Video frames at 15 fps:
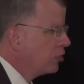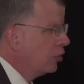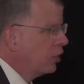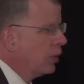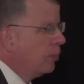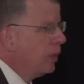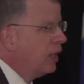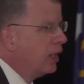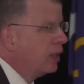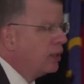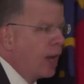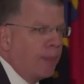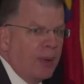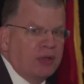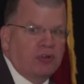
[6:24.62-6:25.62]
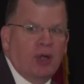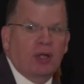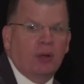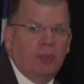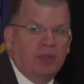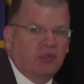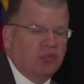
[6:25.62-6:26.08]
to in the media, not by
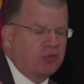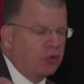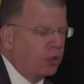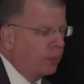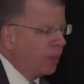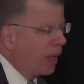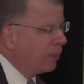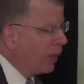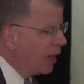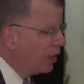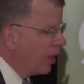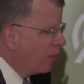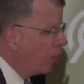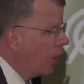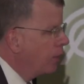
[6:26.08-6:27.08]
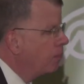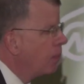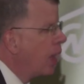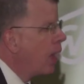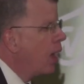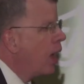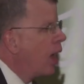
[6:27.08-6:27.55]
Triangle Business Journal, but by another one,
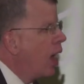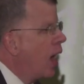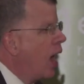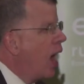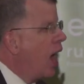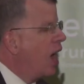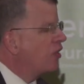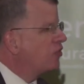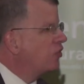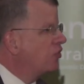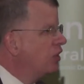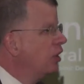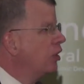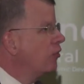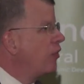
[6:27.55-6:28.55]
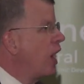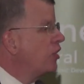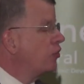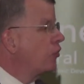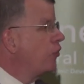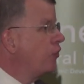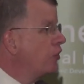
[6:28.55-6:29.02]
as the senior
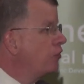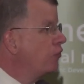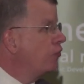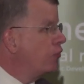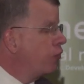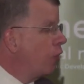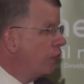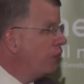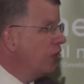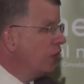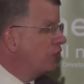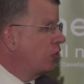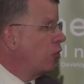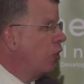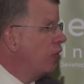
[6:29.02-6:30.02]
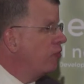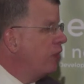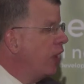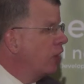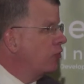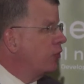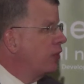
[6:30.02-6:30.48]
advisor for physical
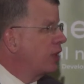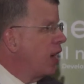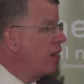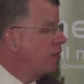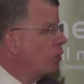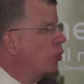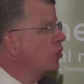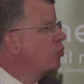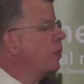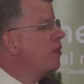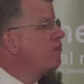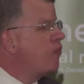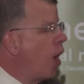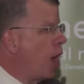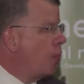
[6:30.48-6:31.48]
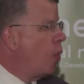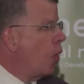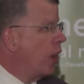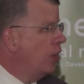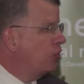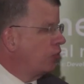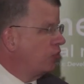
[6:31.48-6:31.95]
affairs for the governor, which would have been far
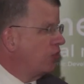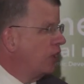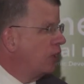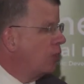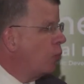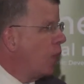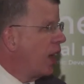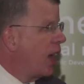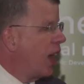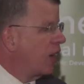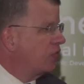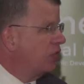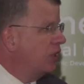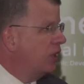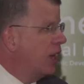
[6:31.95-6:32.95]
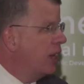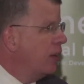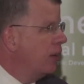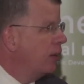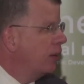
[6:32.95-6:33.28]
more interesting than what I actually did.